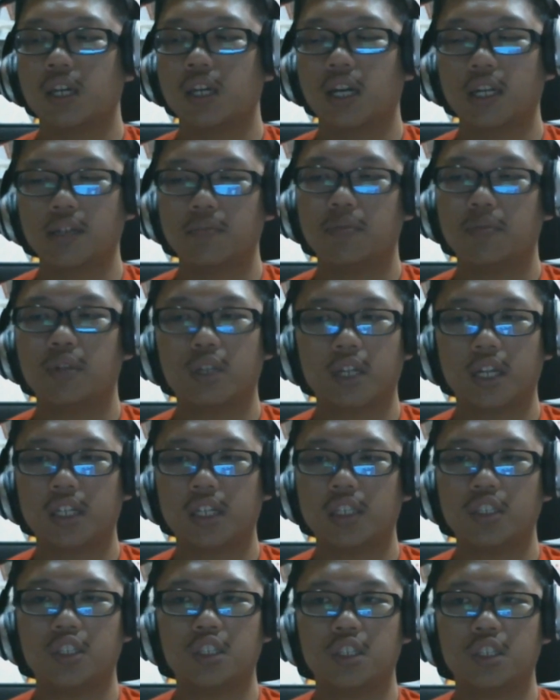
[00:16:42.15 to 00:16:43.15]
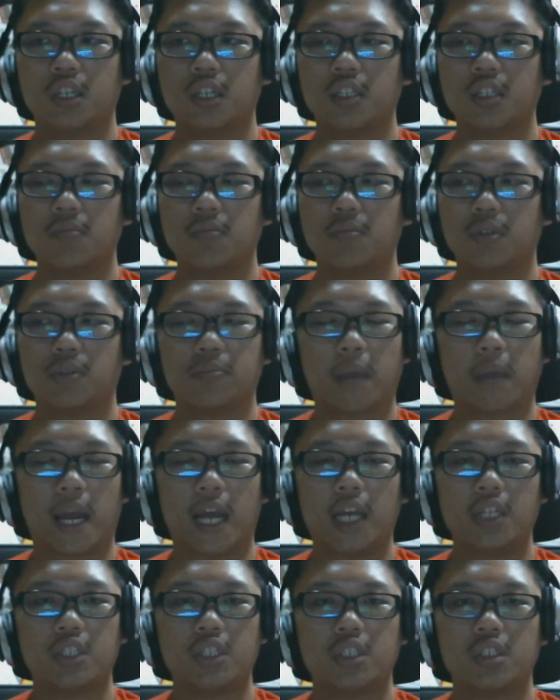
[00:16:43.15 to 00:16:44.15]
energy, I need more
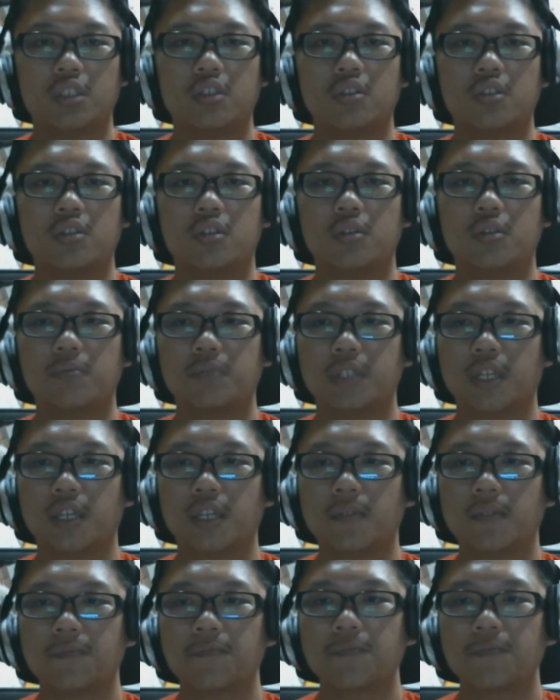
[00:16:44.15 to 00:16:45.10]
passion, you know what I'm saying?